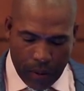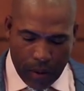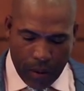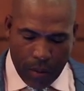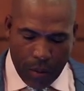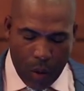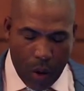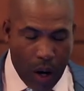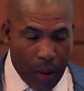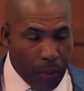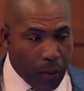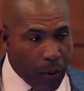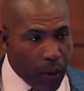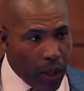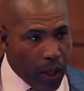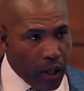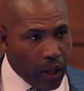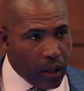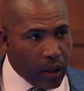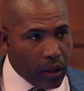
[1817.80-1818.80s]
The more I
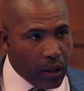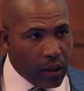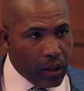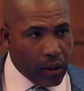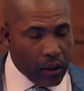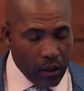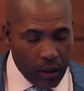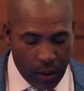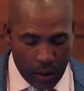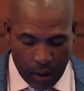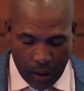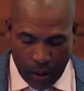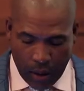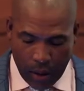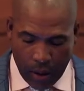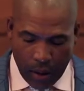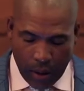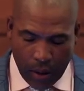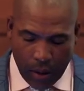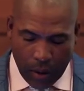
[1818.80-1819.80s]
prayed,
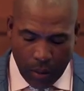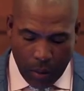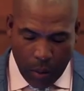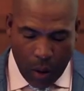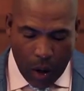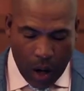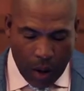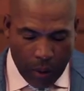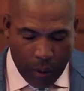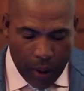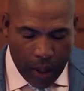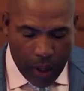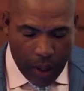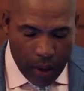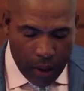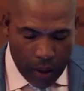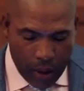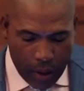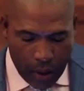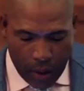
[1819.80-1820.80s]
the more I
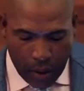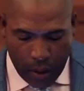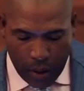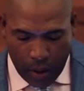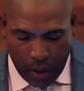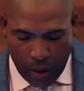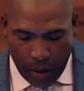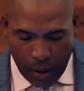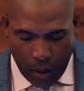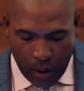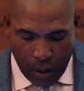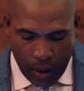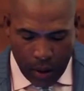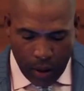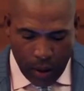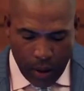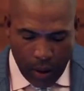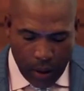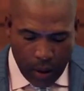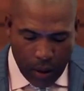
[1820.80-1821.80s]
read,
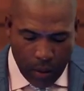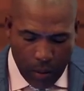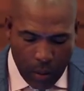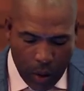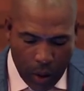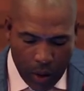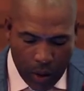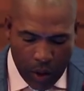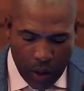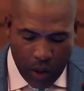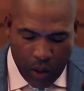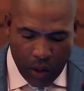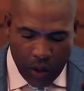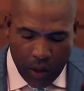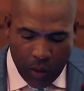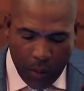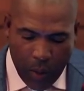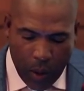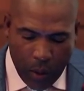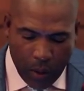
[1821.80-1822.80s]
the more
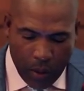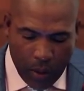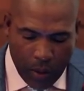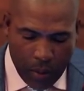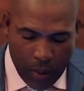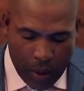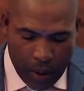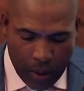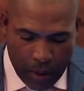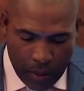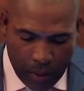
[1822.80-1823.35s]
Jesus spoke to me.